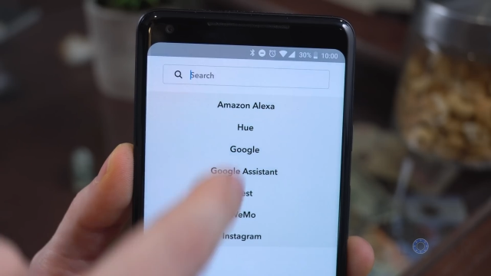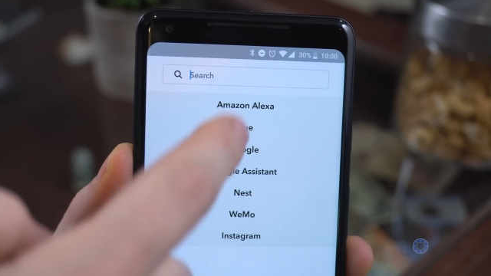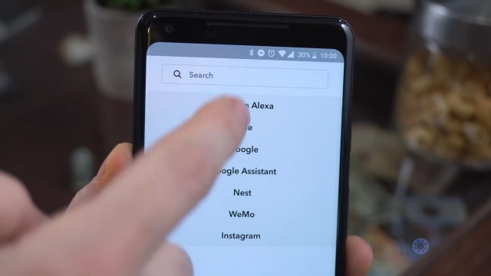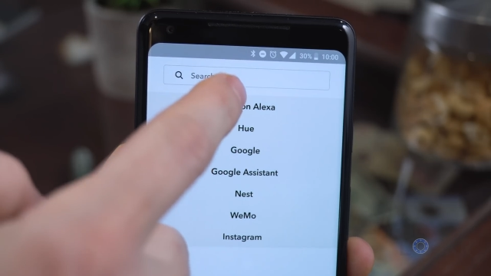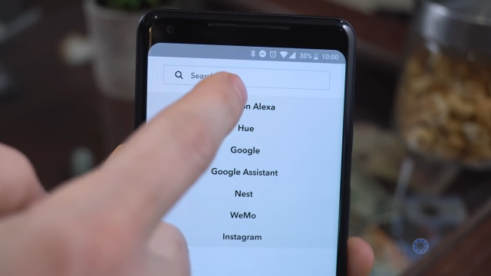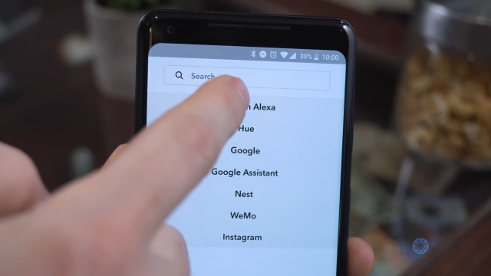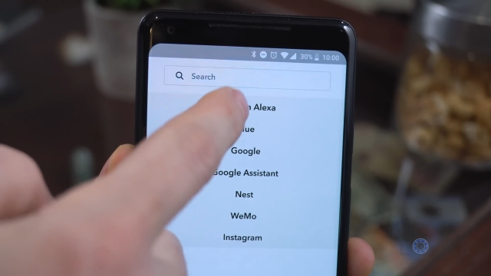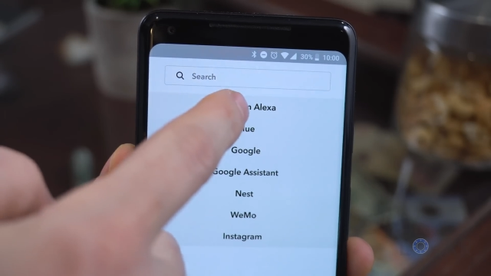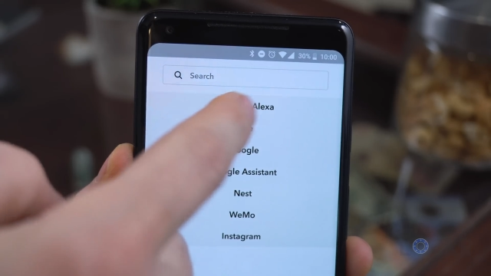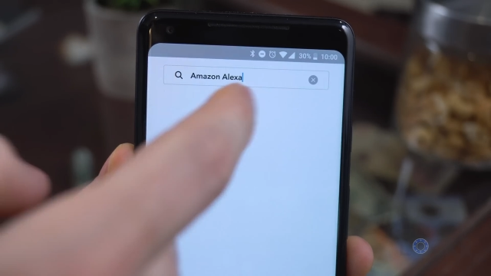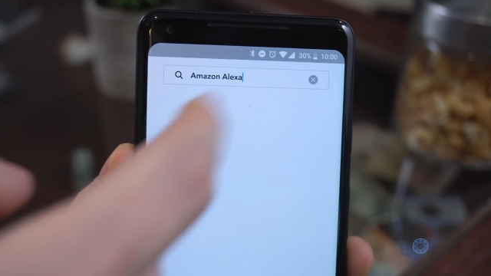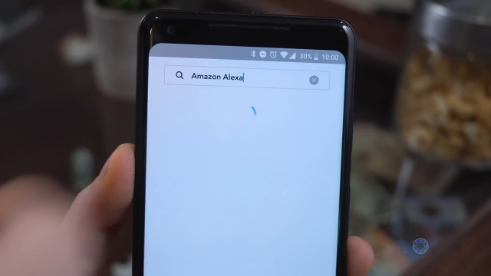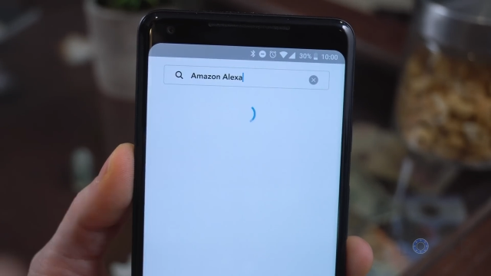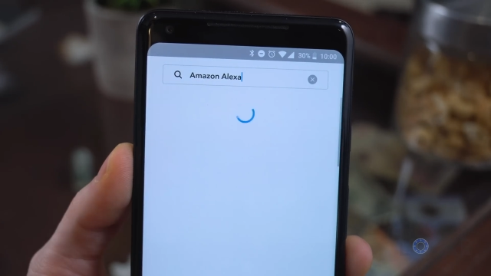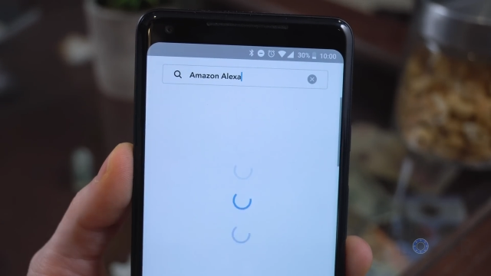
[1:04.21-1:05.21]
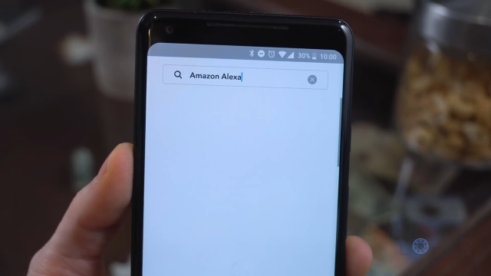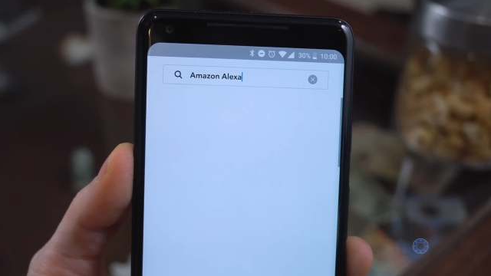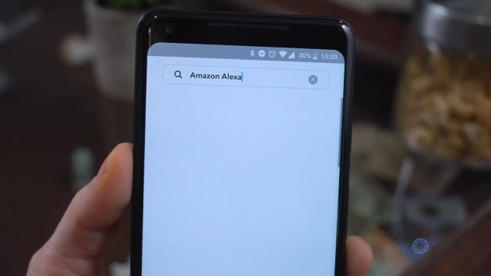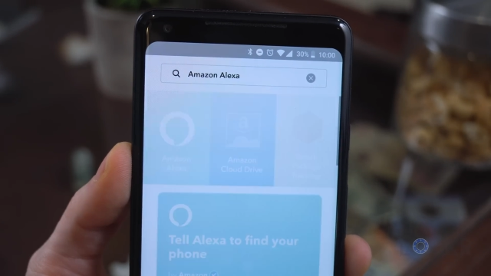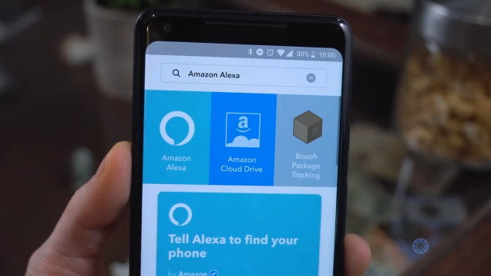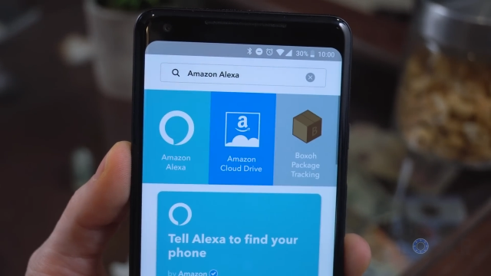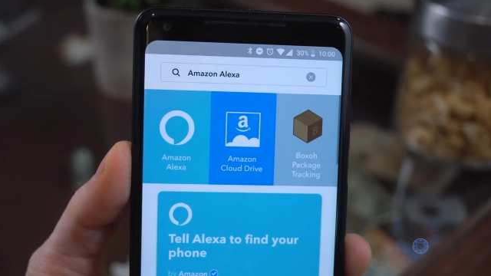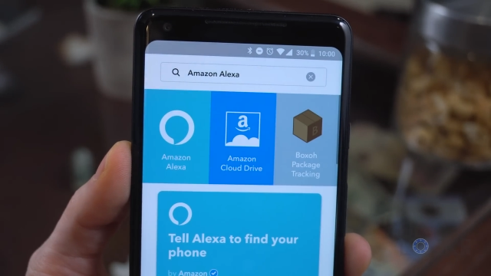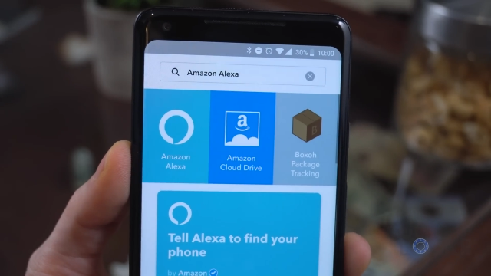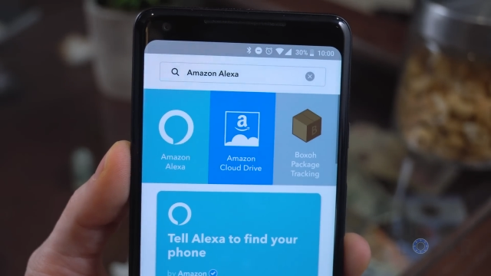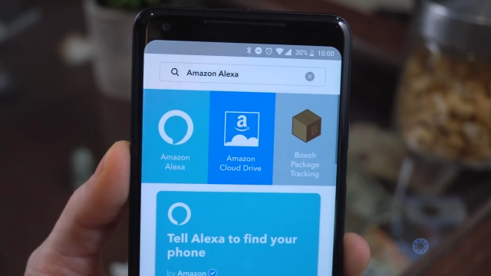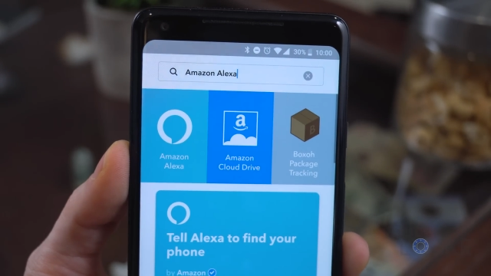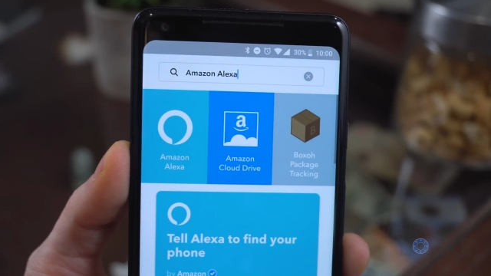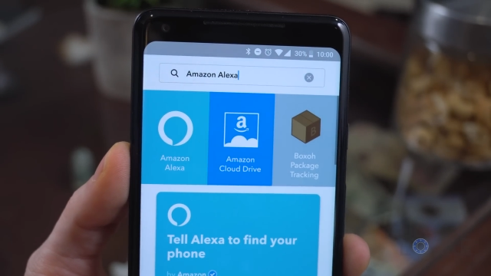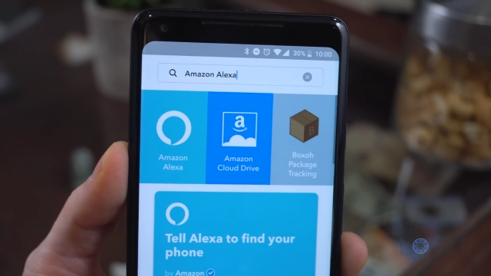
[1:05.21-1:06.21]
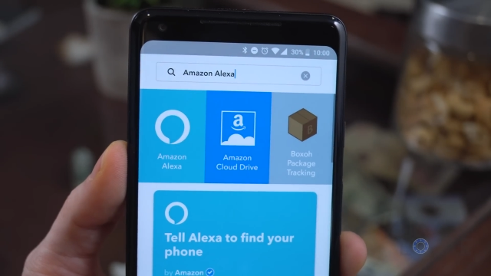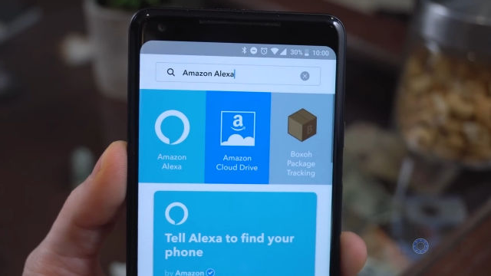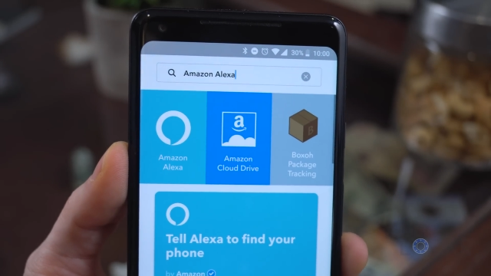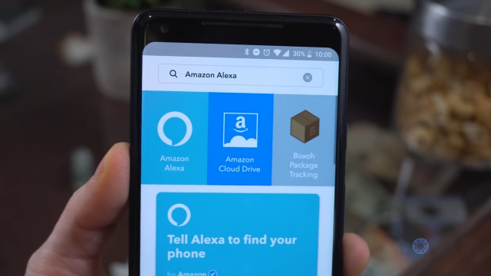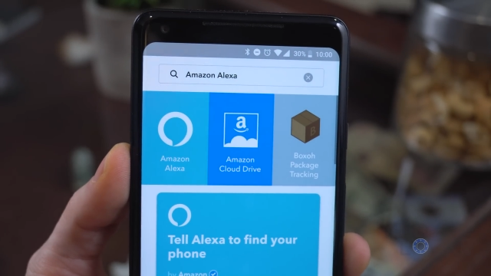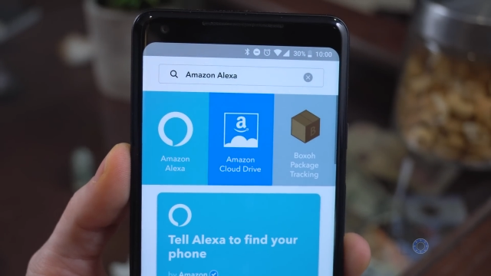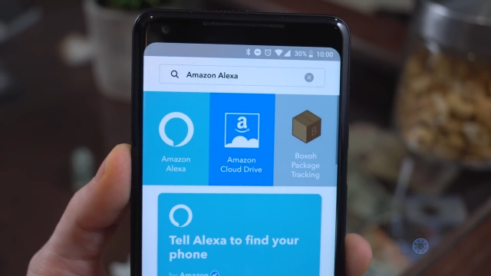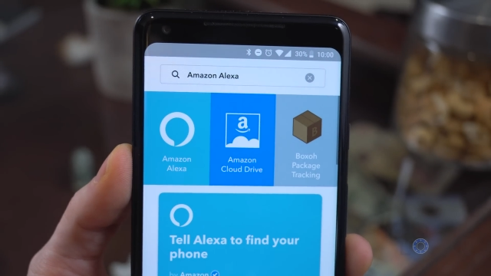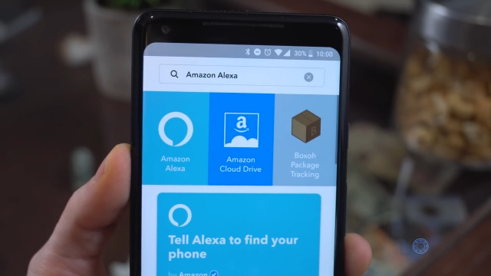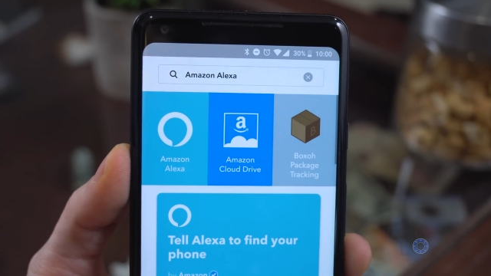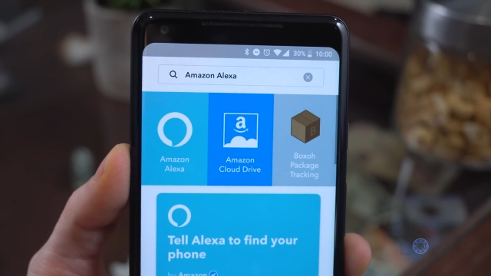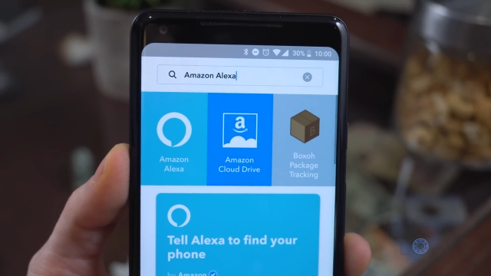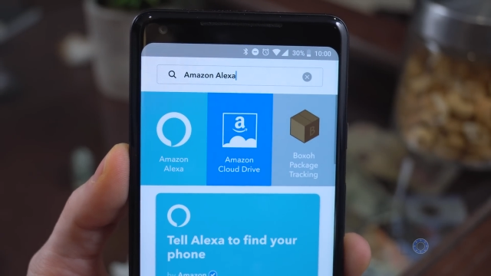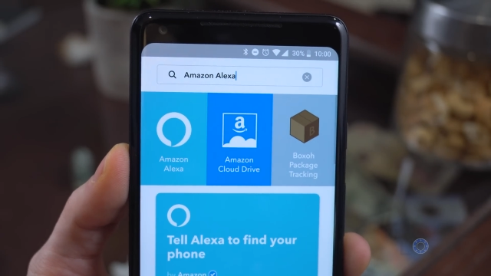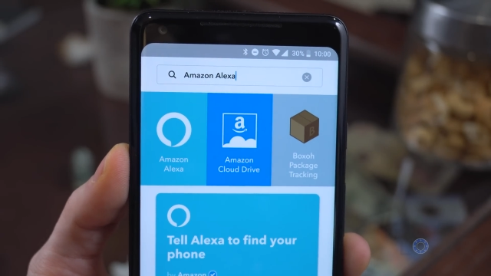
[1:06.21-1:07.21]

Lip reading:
No face is visible, so there are no lips to read.